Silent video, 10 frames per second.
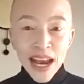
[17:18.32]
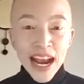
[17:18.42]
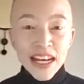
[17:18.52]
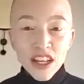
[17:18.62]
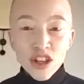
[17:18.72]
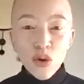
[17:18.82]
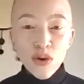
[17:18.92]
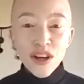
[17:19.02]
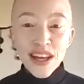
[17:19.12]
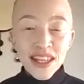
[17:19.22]
It is a
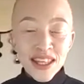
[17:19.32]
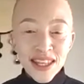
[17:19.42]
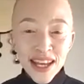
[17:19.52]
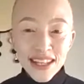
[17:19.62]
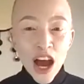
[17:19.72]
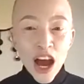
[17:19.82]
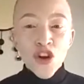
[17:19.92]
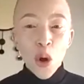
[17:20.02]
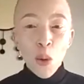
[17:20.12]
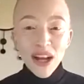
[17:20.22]
story that says,
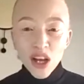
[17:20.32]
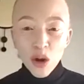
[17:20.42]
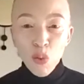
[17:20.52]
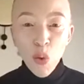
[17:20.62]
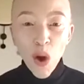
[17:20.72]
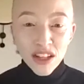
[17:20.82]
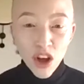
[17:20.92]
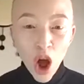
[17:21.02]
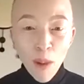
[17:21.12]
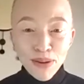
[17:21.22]
no matter what
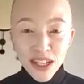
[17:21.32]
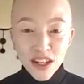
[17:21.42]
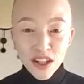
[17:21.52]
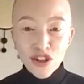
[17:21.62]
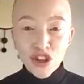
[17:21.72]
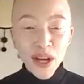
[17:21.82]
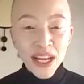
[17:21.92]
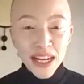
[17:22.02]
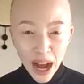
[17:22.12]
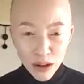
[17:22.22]
obstacles you
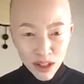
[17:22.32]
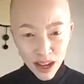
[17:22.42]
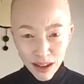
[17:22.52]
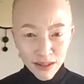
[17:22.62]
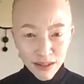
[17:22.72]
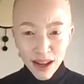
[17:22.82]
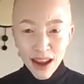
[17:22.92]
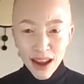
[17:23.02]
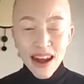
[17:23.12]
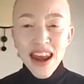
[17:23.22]
encounter,
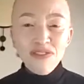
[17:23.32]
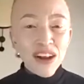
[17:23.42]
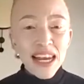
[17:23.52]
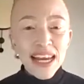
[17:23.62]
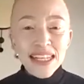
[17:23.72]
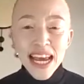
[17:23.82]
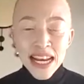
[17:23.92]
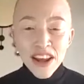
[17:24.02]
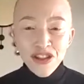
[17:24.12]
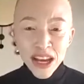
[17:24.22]
never let
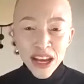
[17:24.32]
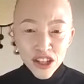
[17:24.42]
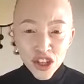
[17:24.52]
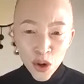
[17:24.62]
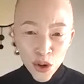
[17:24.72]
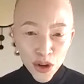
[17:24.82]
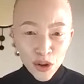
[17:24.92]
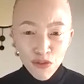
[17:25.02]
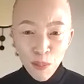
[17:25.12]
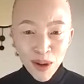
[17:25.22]
anything deter
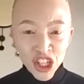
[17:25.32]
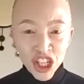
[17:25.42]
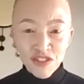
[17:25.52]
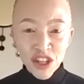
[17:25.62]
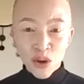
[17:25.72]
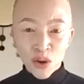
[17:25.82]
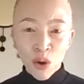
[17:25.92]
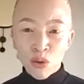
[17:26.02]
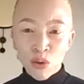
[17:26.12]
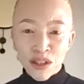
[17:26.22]
you from achieving your
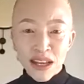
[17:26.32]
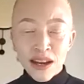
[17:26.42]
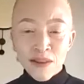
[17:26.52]
goals.